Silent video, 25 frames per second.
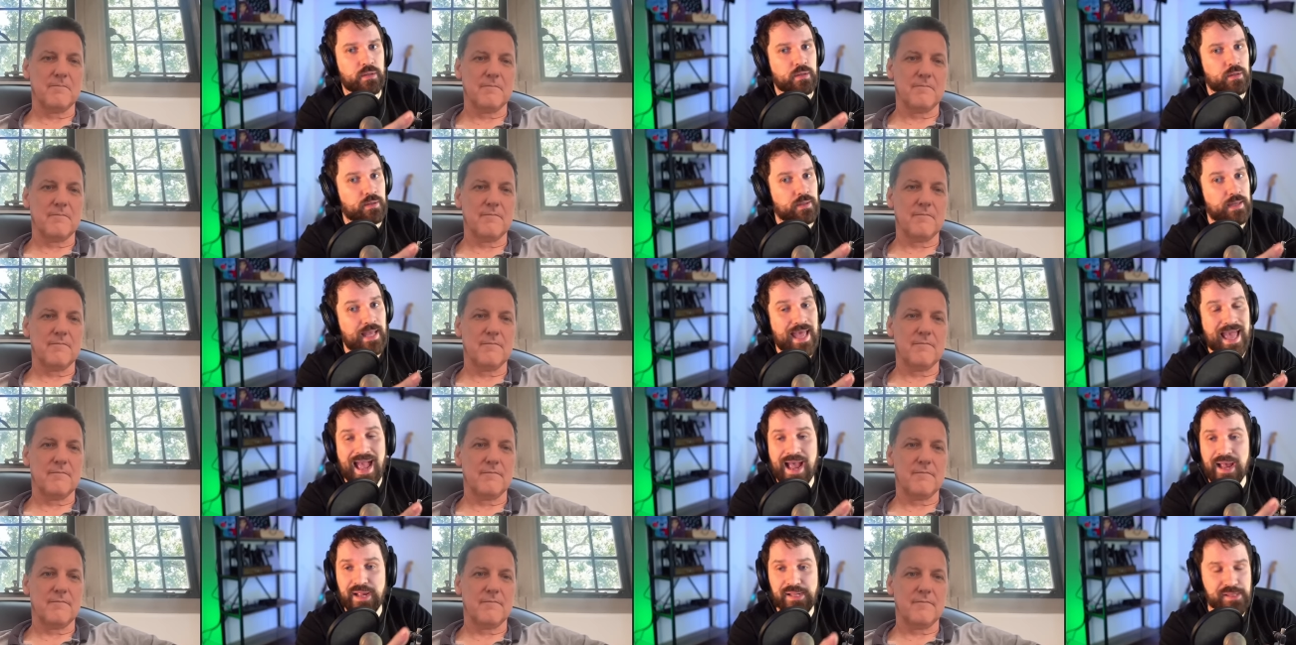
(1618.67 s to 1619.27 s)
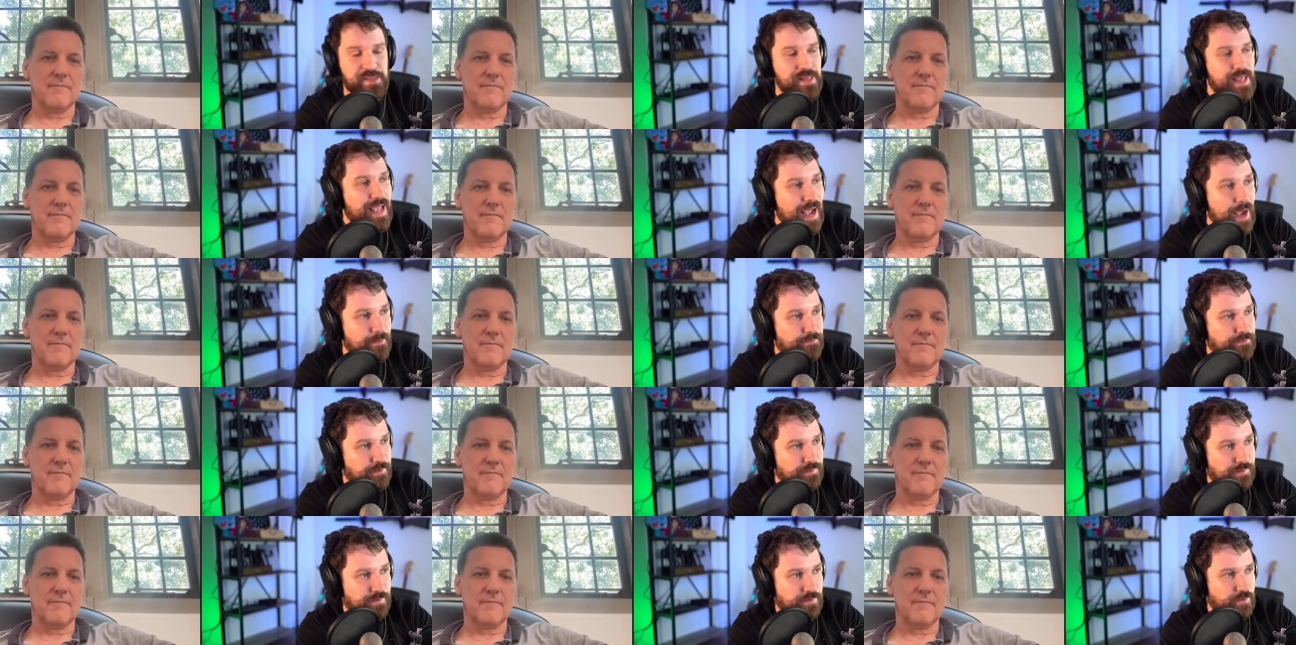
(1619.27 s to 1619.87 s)
Speaker 1: has the
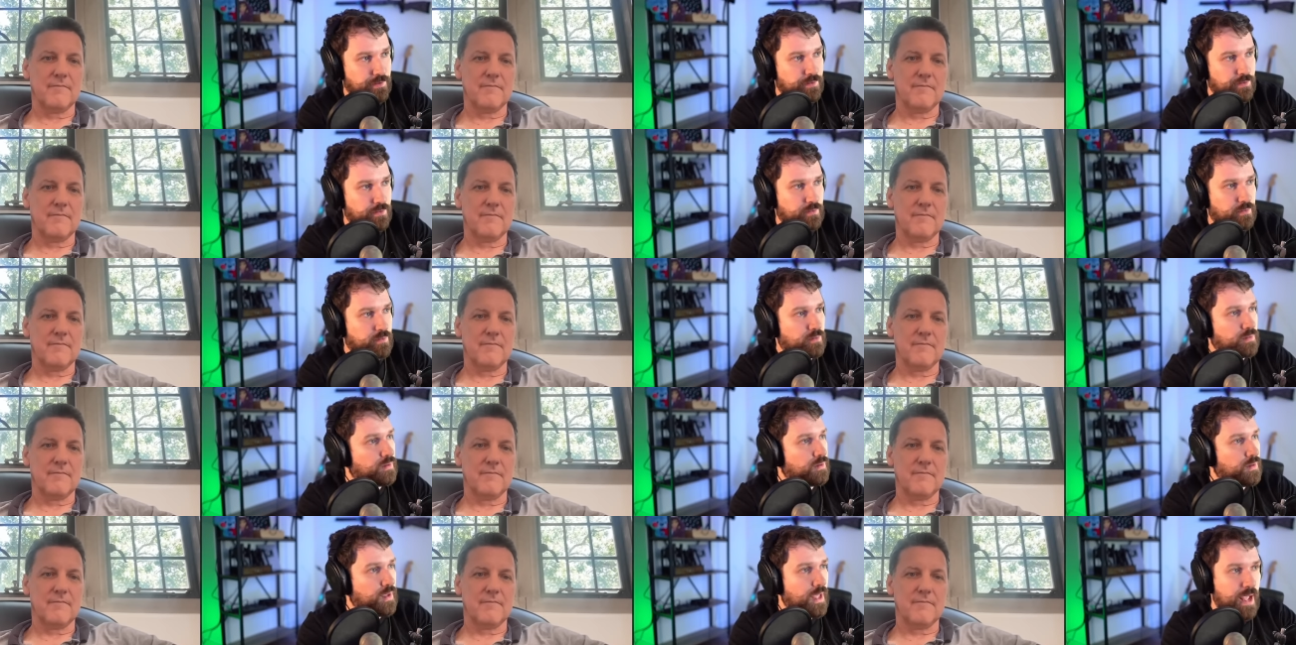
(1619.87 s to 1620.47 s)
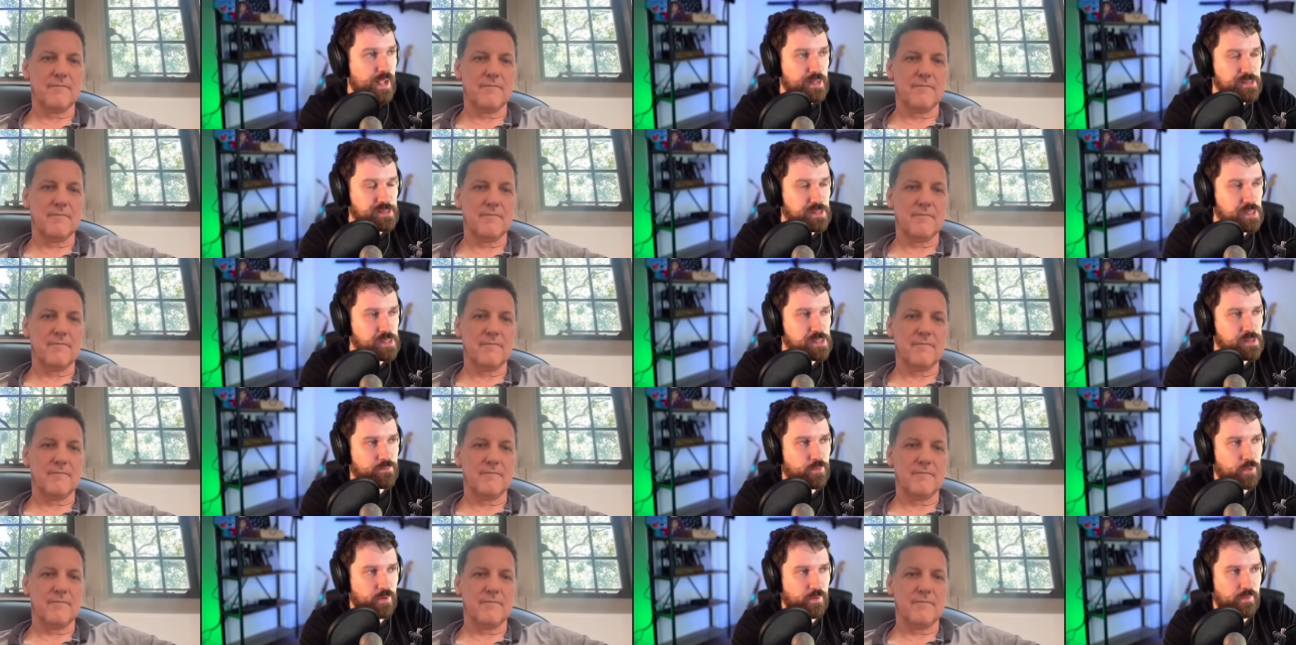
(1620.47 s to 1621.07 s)
aptitude, has the
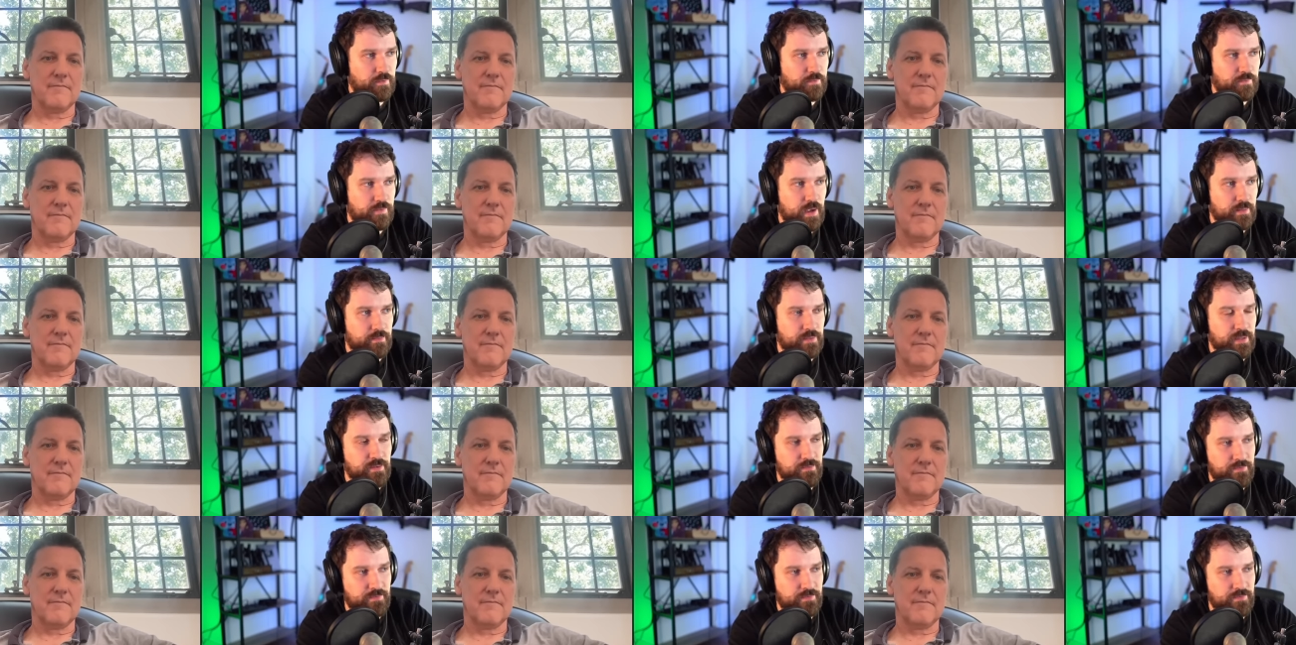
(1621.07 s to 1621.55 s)
support of their family, if